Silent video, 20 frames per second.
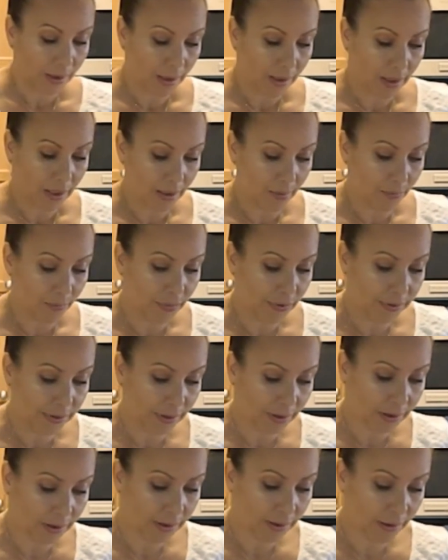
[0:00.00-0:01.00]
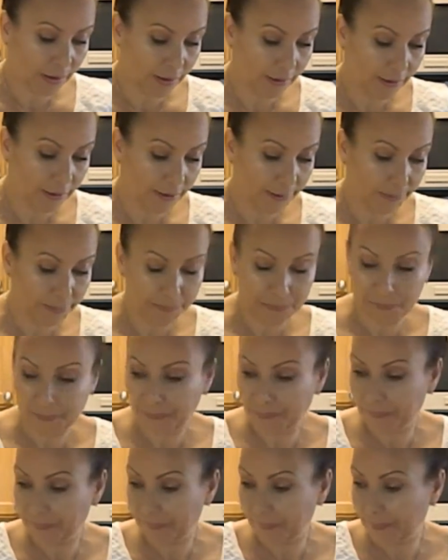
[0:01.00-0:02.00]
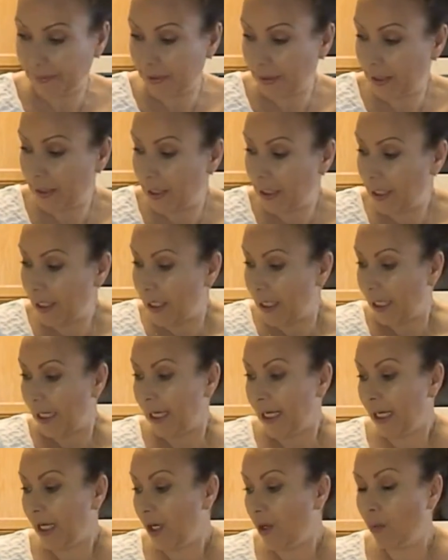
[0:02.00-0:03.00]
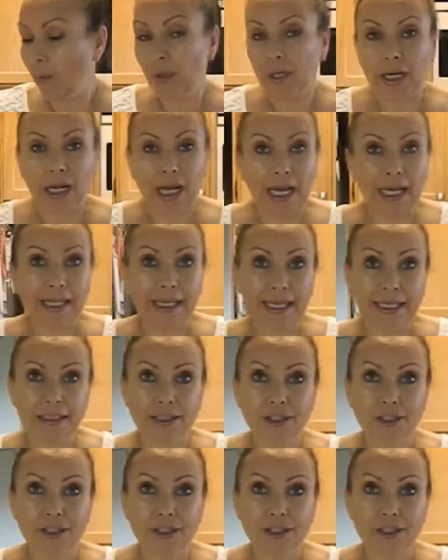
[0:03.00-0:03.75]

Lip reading: And put the lid on it. And what I like